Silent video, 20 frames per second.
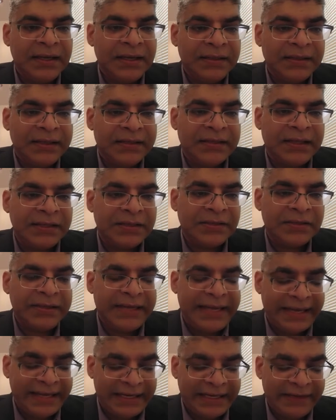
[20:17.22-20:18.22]
There's also
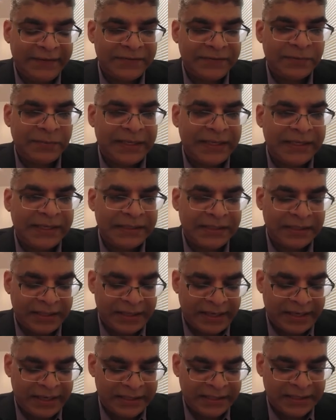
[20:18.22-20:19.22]
negatives. One is the
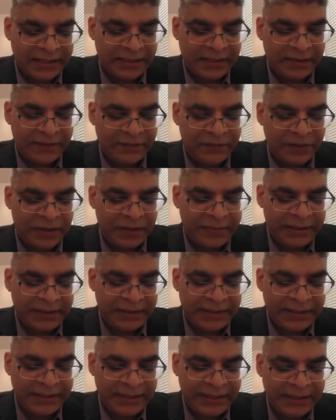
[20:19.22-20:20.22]
cost and the
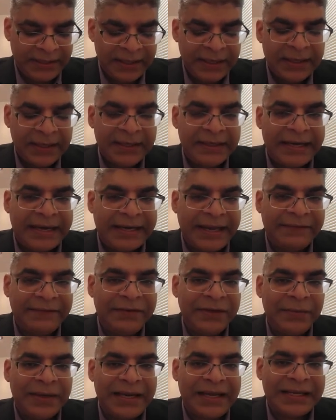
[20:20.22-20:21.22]
affordability. Not
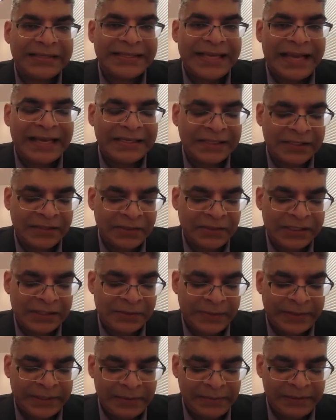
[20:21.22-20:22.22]
everyone has access to these
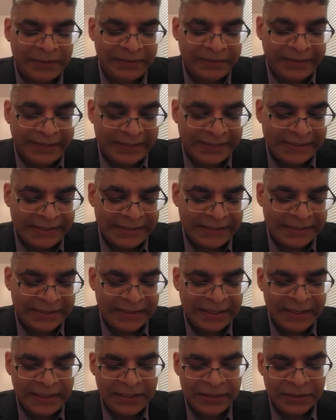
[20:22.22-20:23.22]
wearable
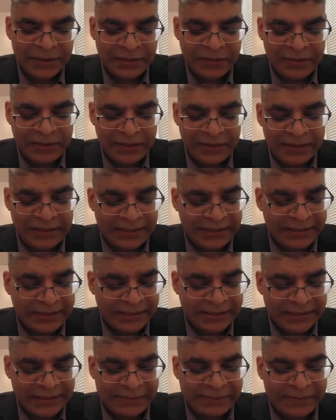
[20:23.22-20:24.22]
devices. So
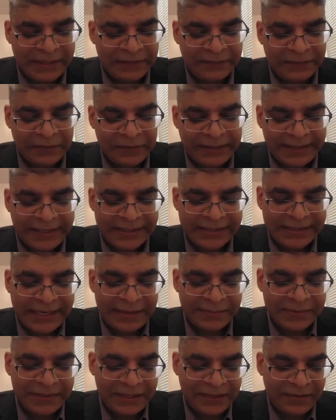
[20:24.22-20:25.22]
just a smartphone like a
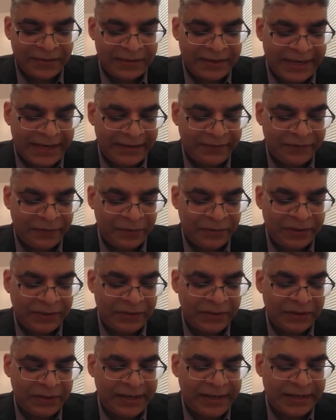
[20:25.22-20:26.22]
Samsung or an
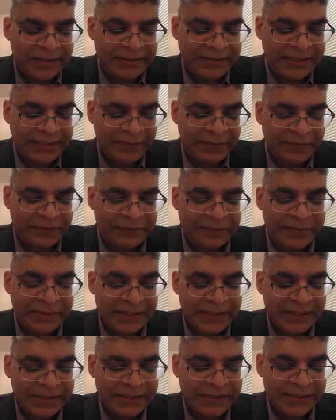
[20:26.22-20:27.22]
iPhone, costs anywhere from
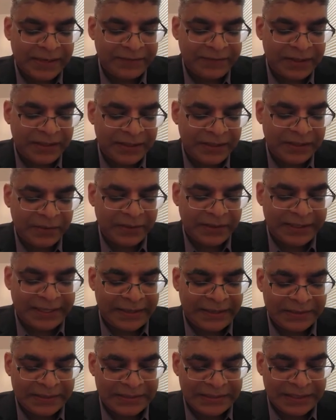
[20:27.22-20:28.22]
$700 to
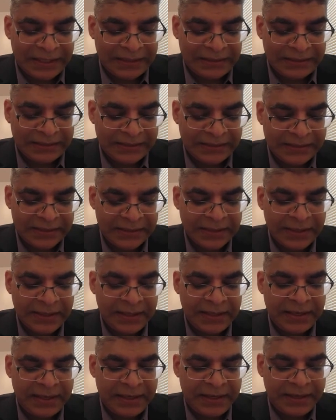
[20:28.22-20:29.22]

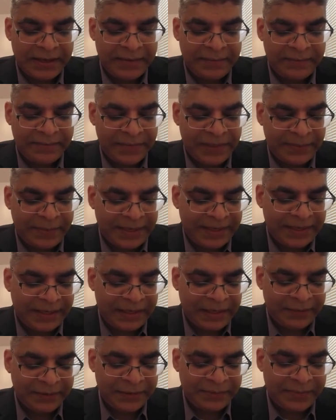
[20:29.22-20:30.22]
$1,000, depending
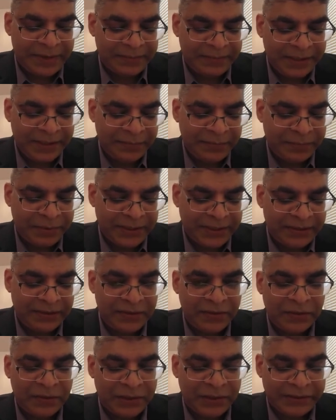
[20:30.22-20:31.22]
on how much memory you put in.
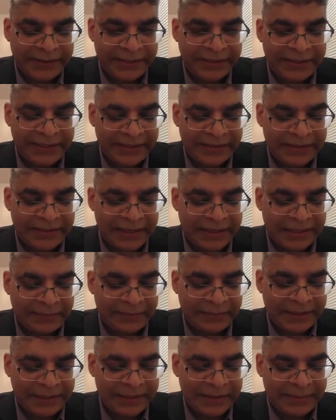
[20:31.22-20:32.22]
The Oura Ring that I talked
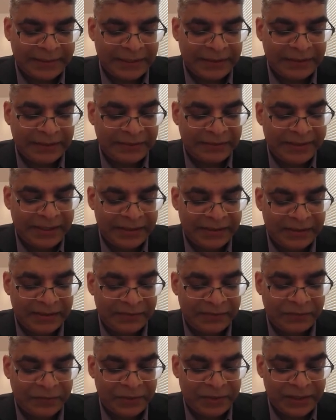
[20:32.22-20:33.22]
about is about $300
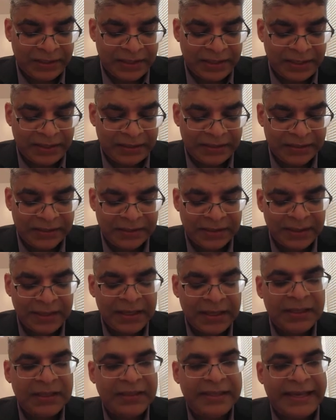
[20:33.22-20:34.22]
to $400.
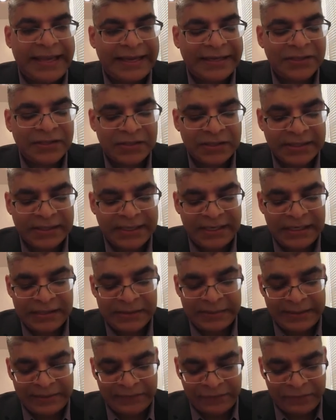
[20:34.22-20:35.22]
The Exoskin is
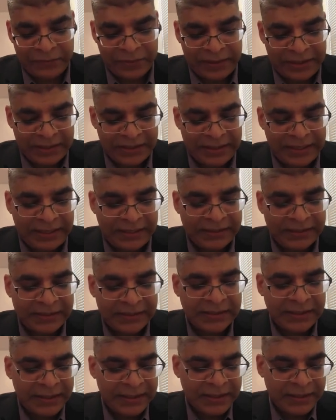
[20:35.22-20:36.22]
about $400.